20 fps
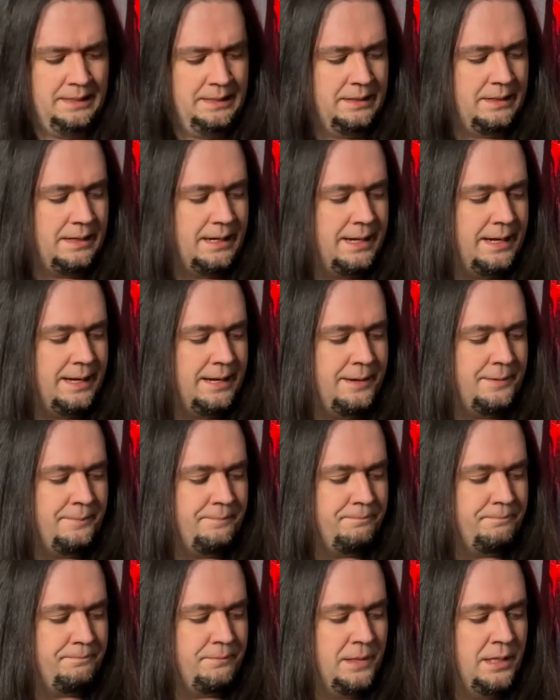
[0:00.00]

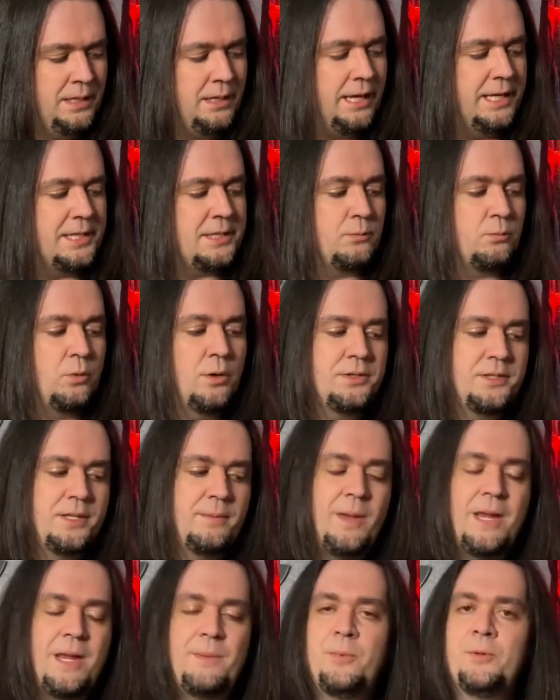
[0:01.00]
It's a roasted
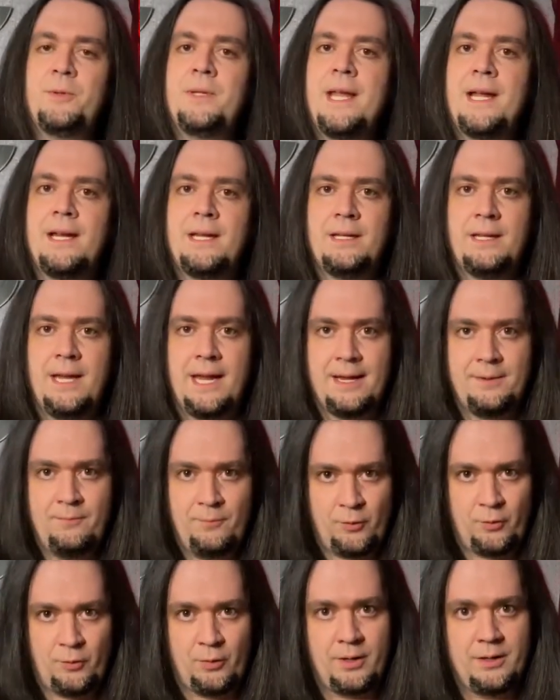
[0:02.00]
maple neck and
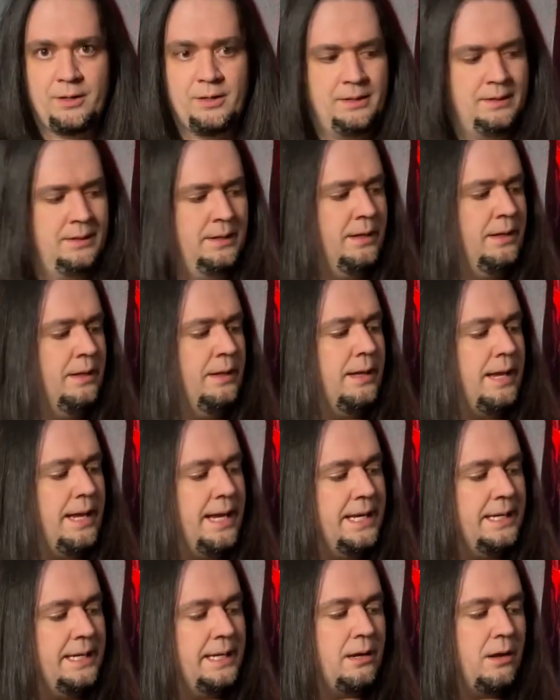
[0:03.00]
board.
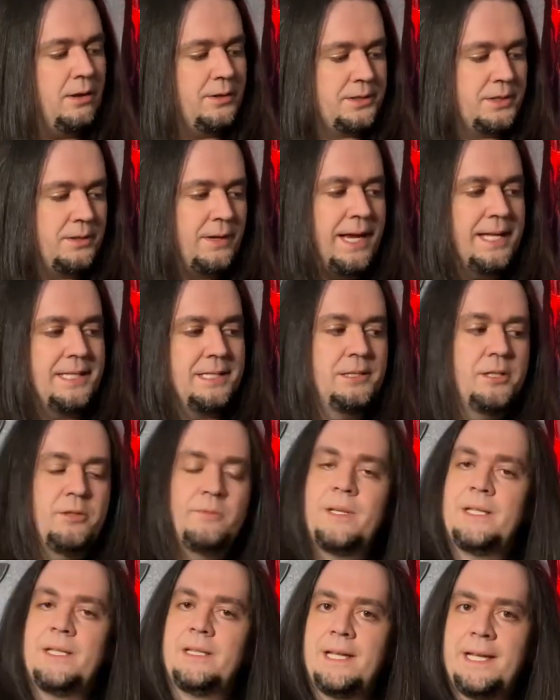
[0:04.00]
And it also has
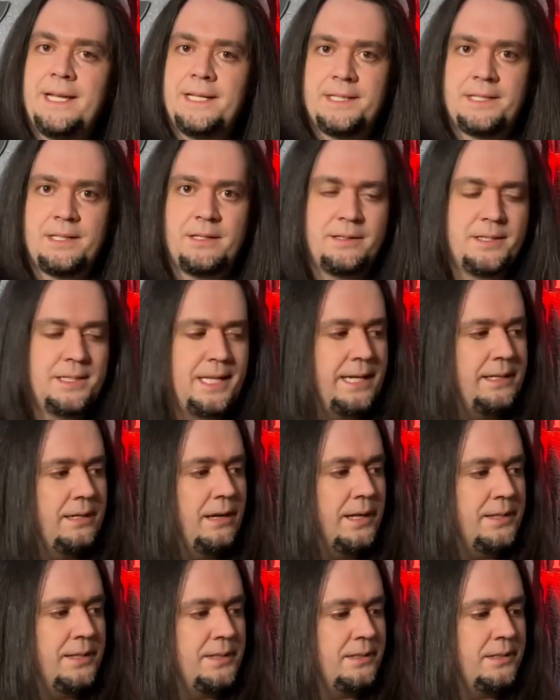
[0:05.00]
lumen inlays, side
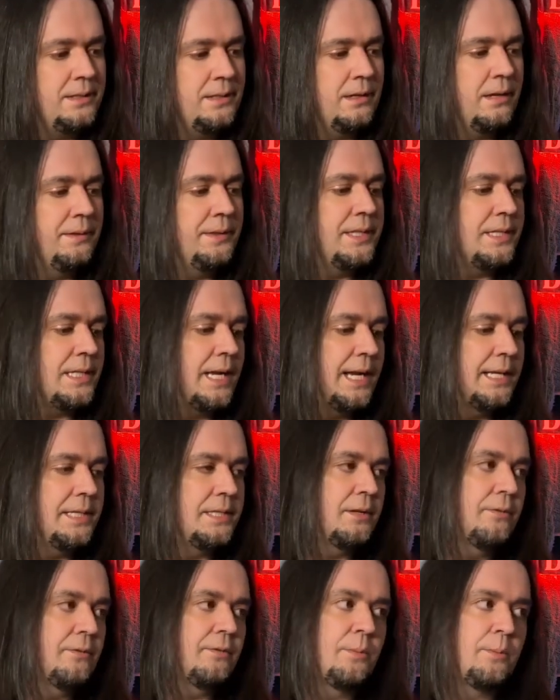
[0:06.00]
dots on the side.
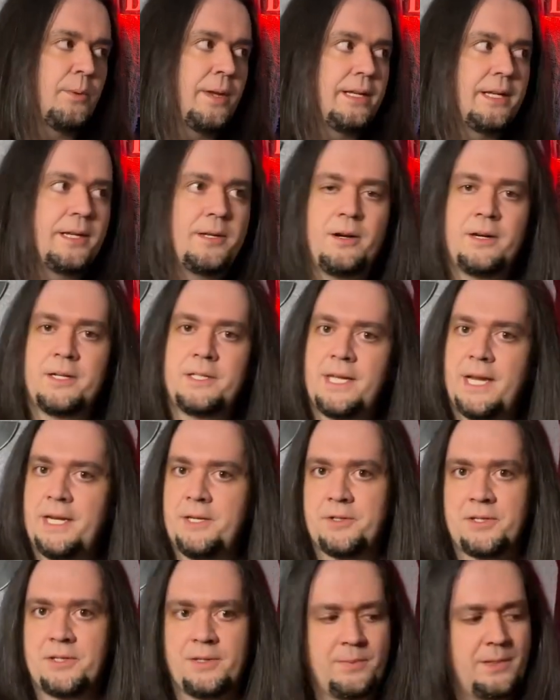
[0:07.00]
So if you play in a dark stage
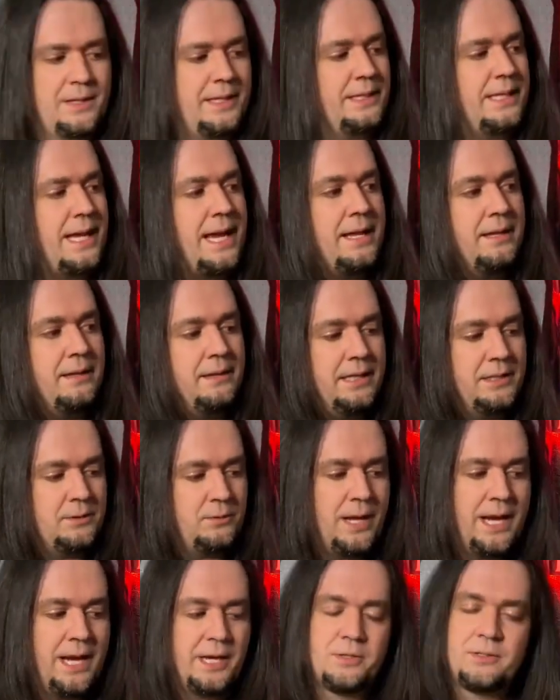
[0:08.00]
or something like that, these
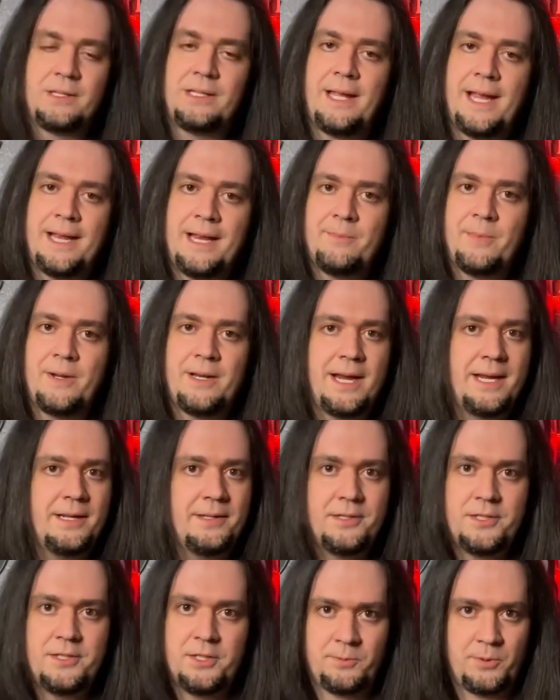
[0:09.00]
will actually light up at
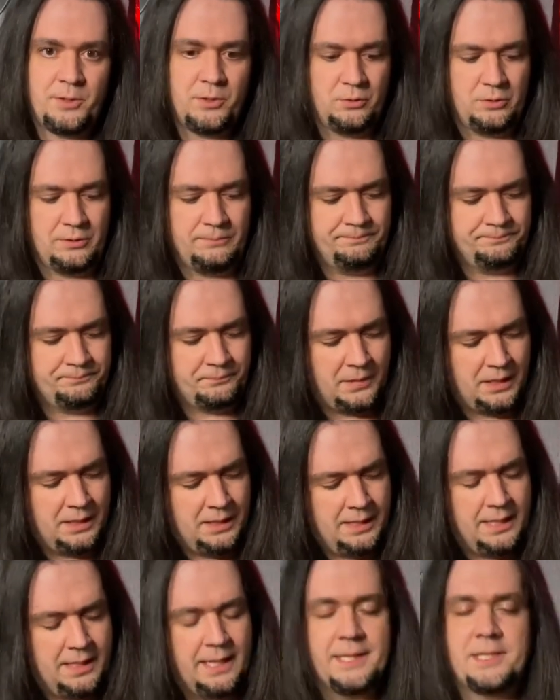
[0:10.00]
night. Super cool.
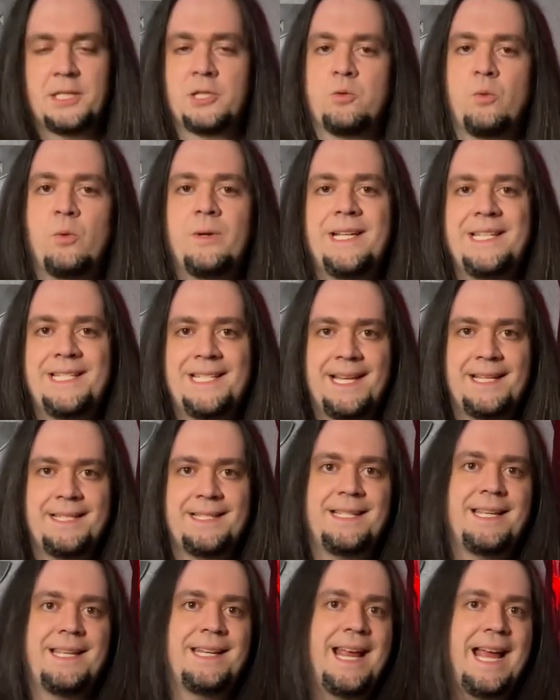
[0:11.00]
It's a
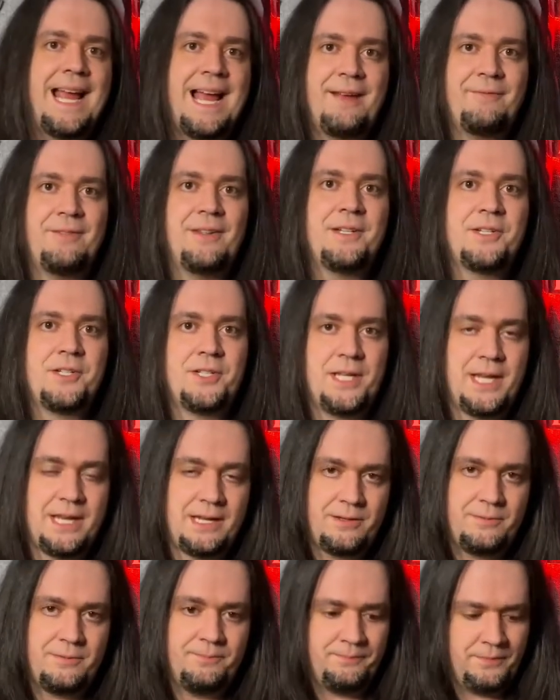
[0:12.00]
26.5-inch
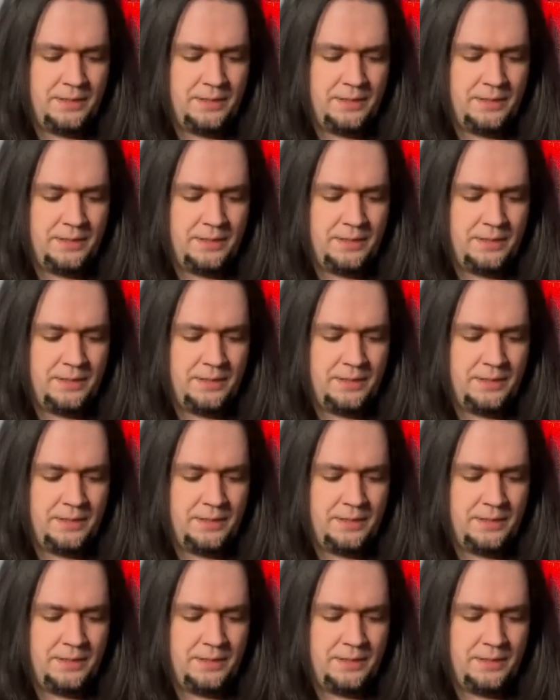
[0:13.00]
scale.